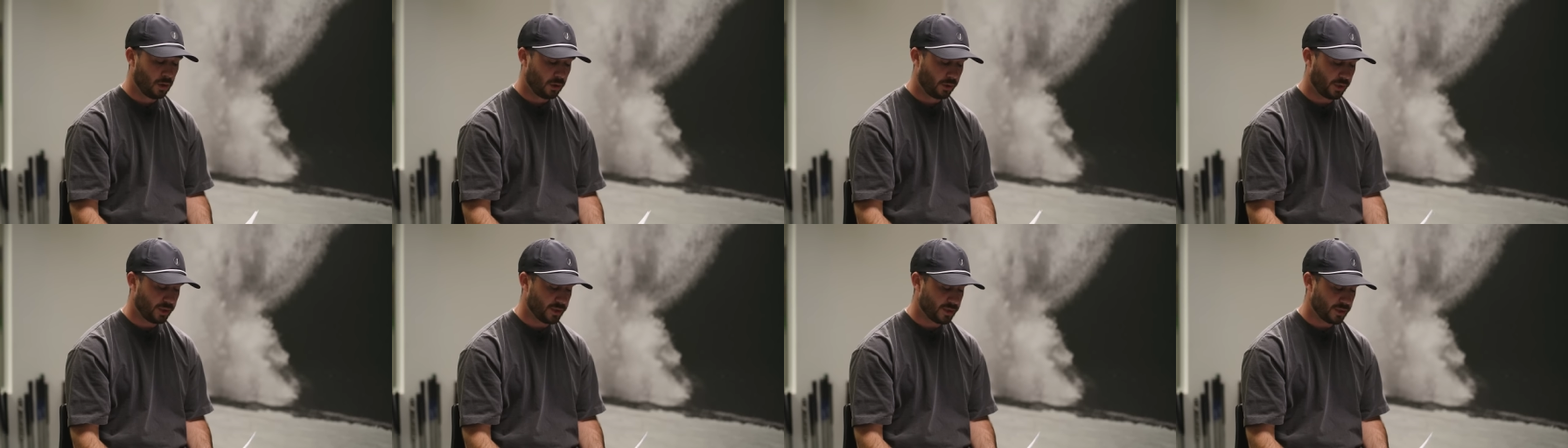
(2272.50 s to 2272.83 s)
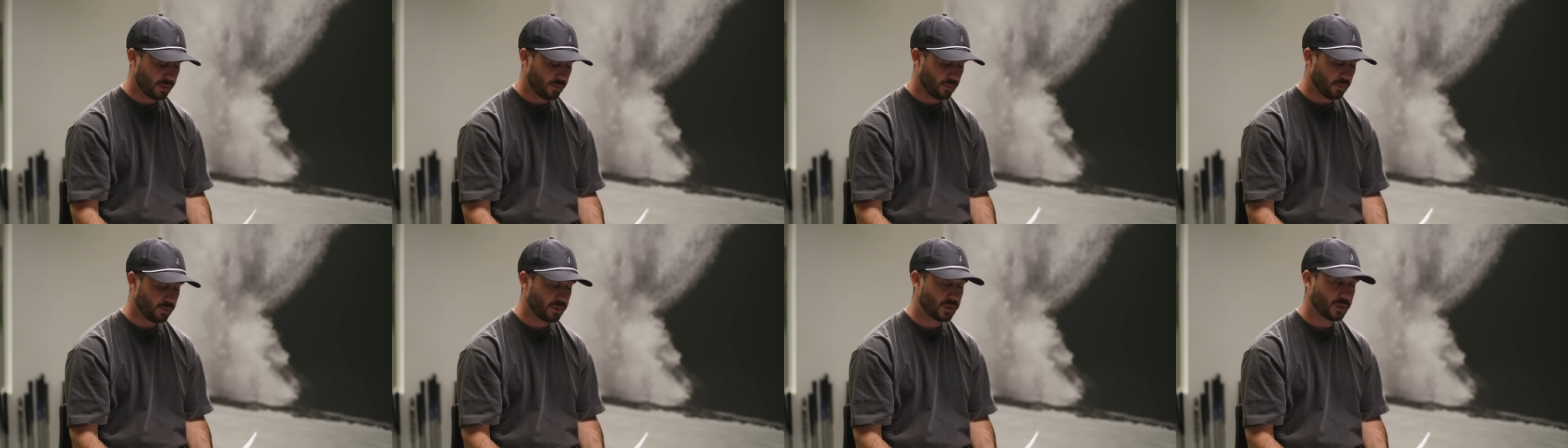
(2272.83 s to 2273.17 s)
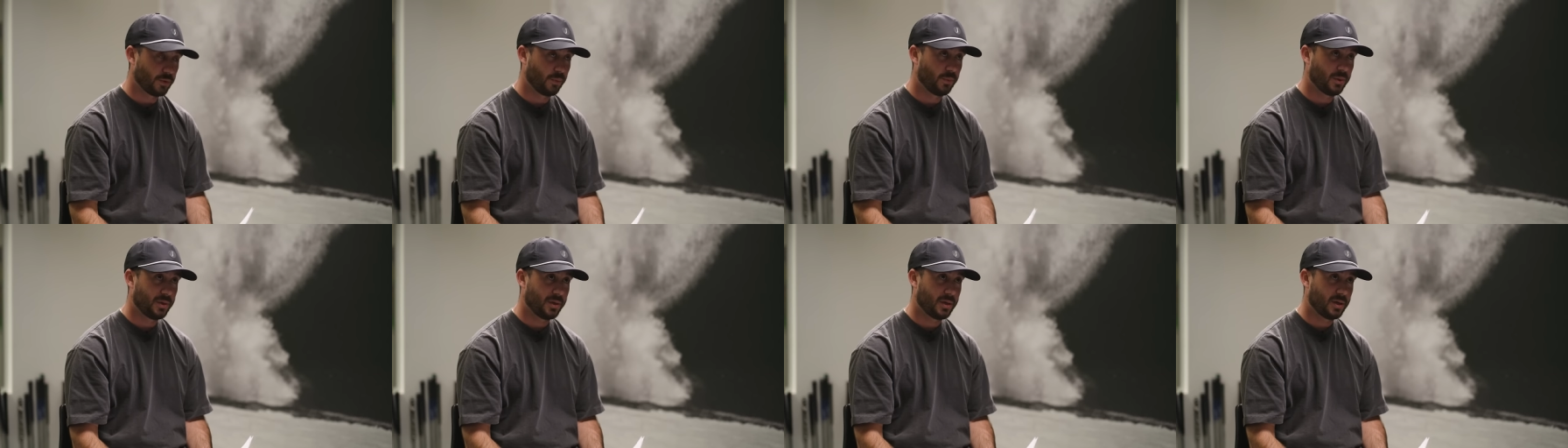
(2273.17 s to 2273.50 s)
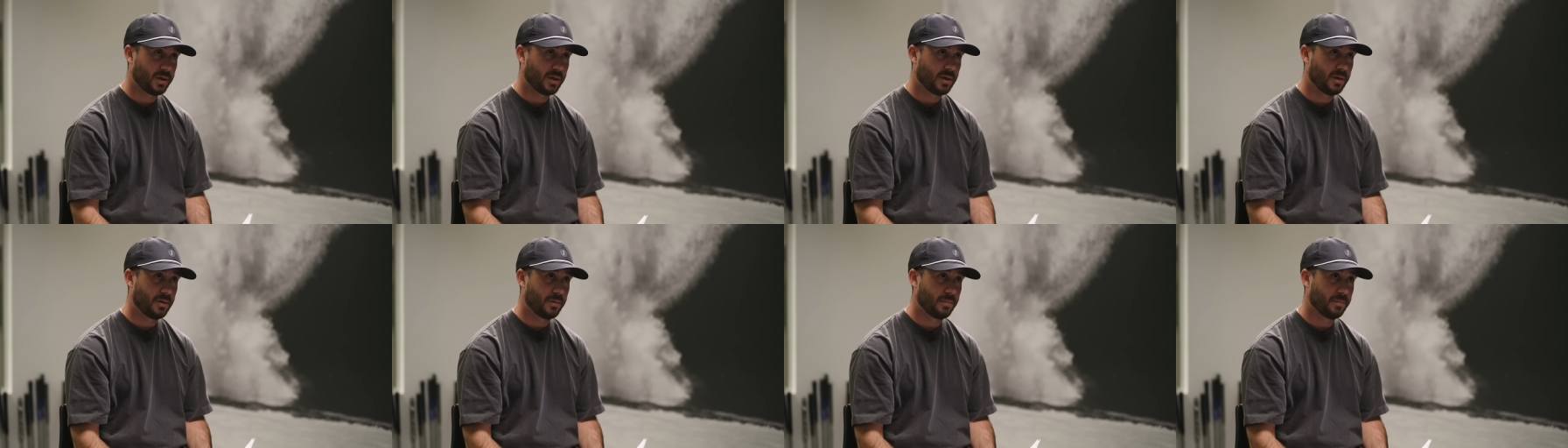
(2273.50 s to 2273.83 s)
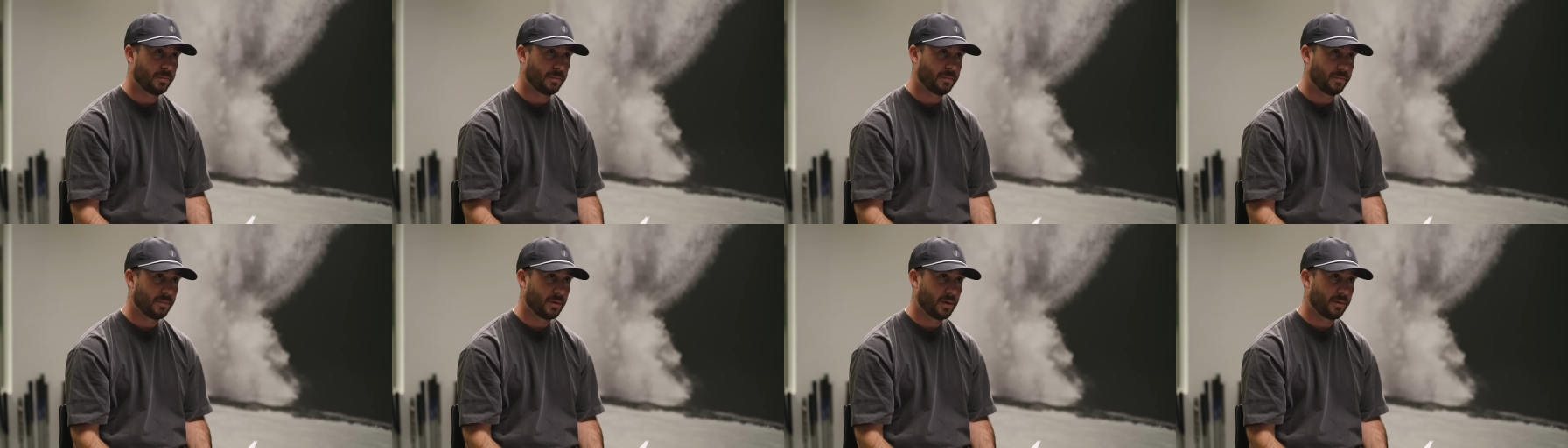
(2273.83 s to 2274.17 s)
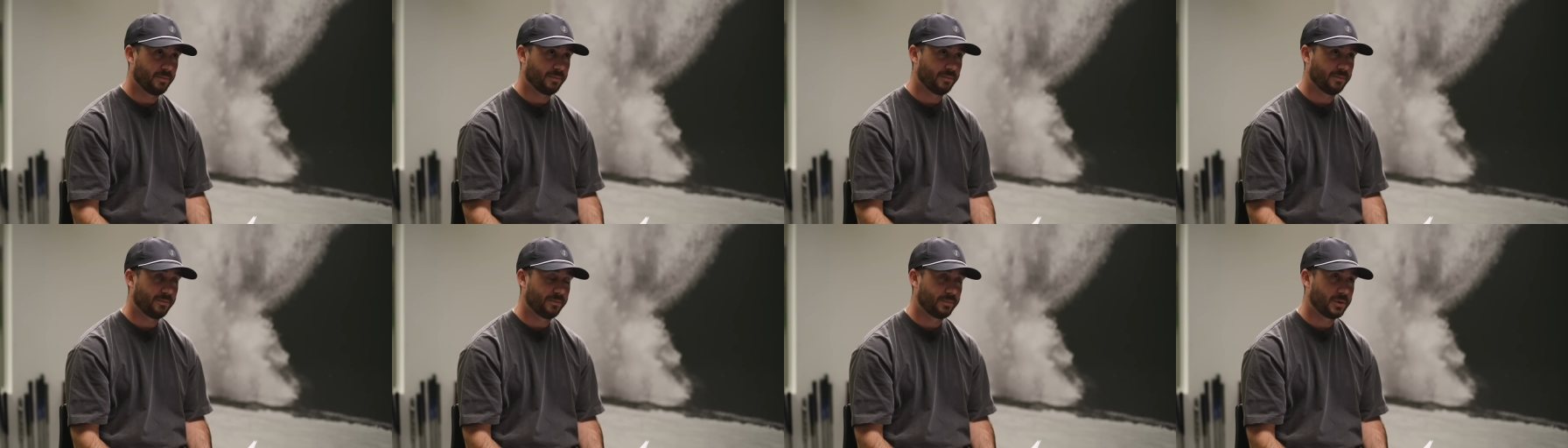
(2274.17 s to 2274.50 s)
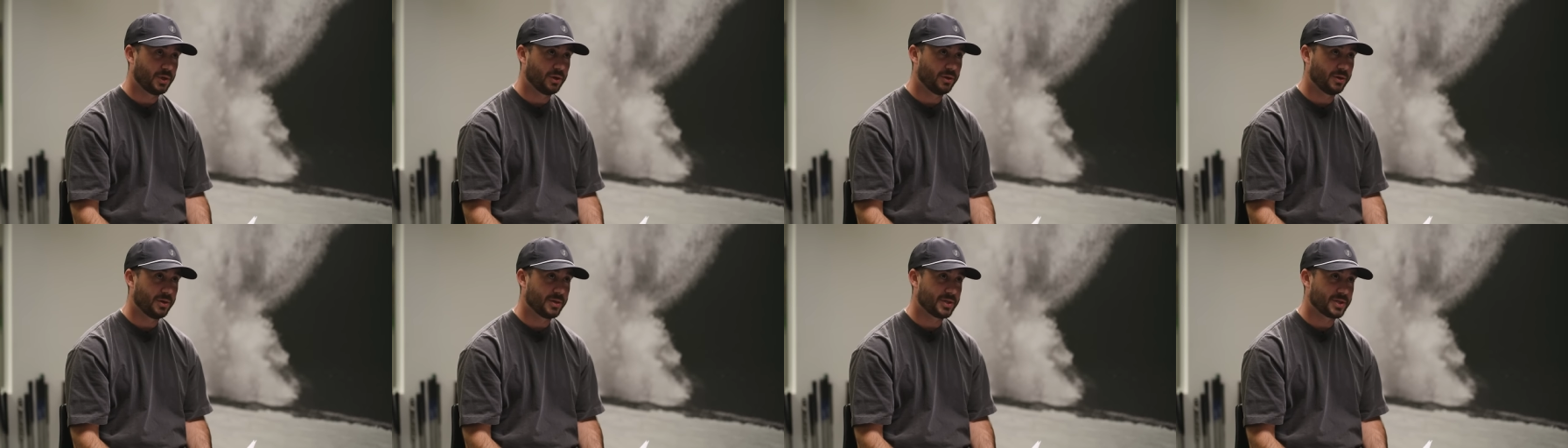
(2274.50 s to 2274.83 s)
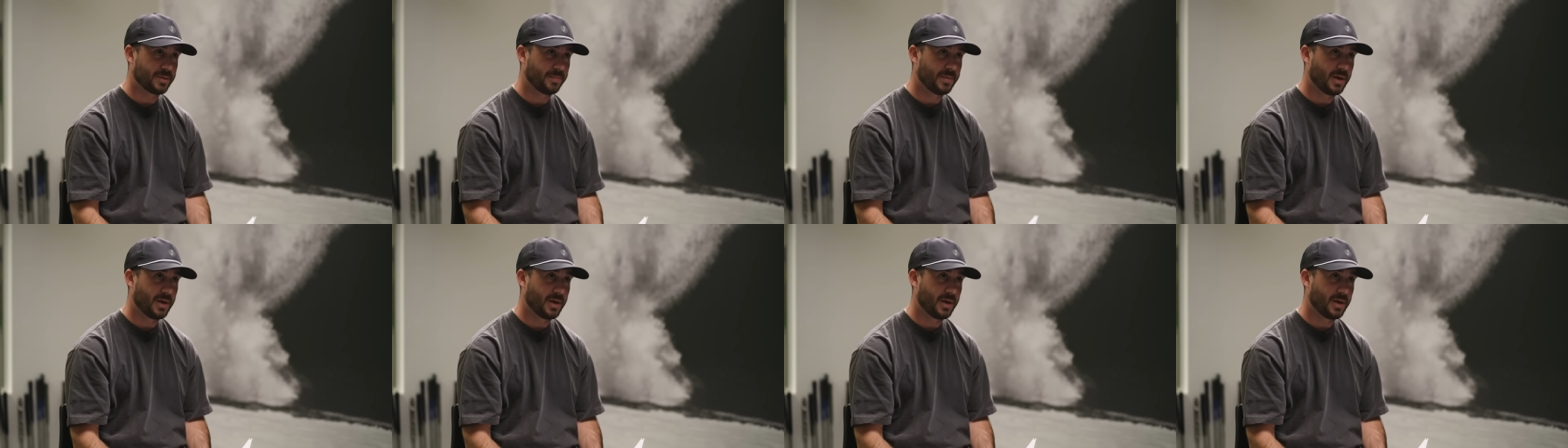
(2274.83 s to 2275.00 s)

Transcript: Okay, so so one thing I'm I'm curious